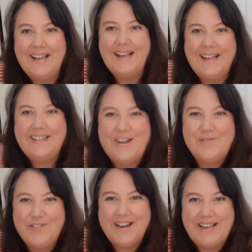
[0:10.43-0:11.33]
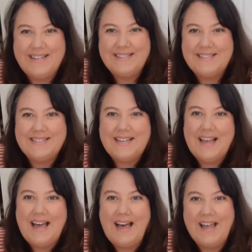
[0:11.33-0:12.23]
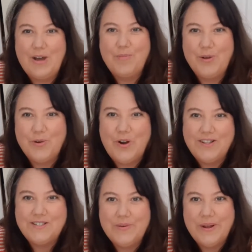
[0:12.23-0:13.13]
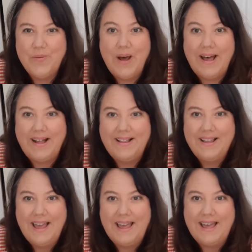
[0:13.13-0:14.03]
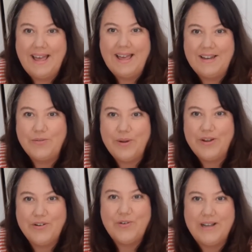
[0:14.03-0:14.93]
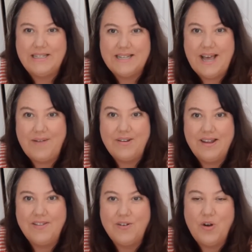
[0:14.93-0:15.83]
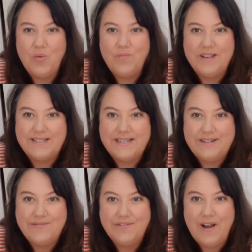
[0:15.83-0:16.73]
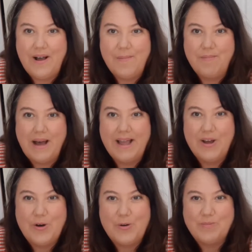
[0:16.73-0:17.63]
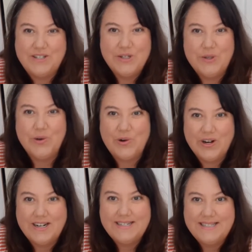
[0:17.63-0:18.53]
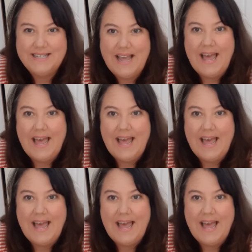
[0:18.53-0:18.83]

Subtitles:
Hello friends, I hope you're all doing well, and we are going to have another home visit from my home to yours.